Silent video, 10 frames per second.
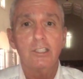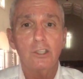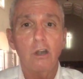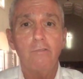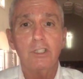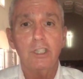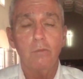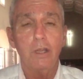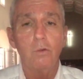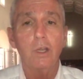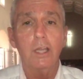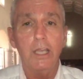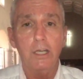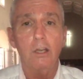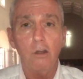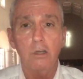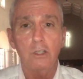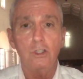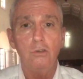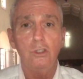service that we really
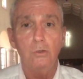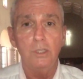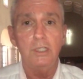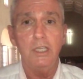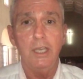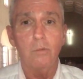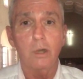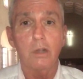encourage you to attend.